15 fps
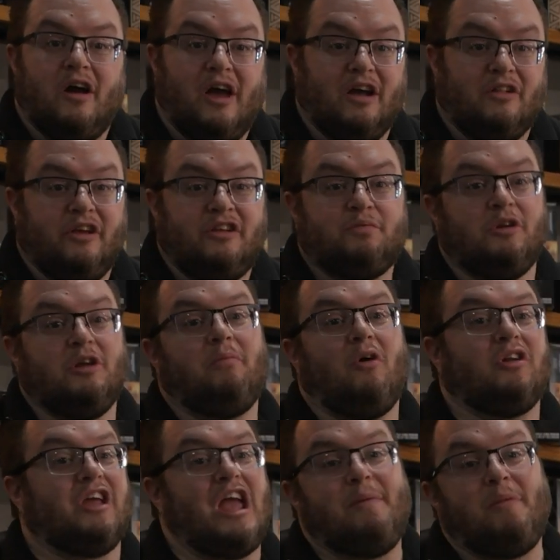Hey, at least when you
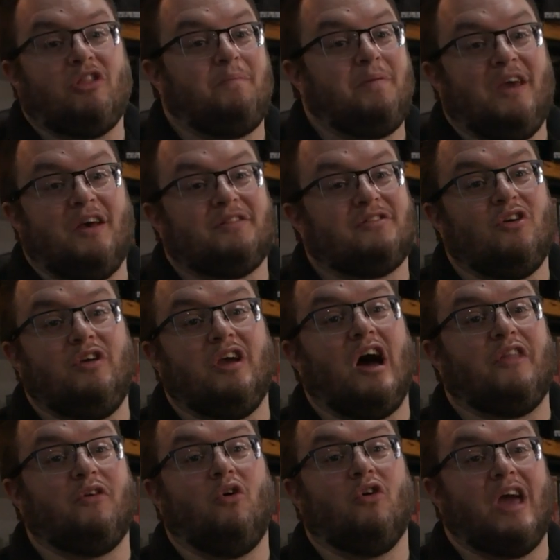bought a game on the PS2, you
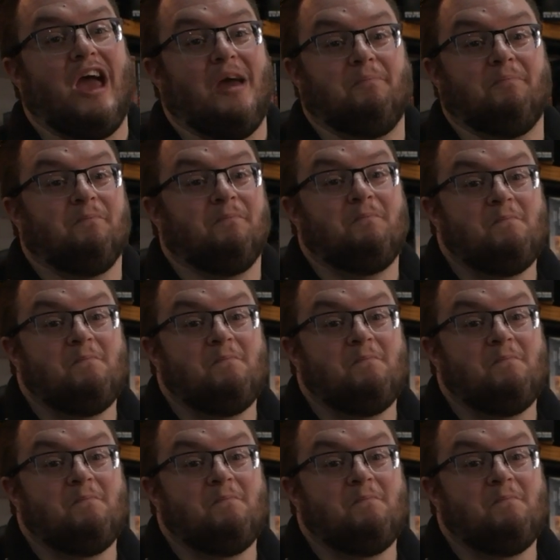got the whole game.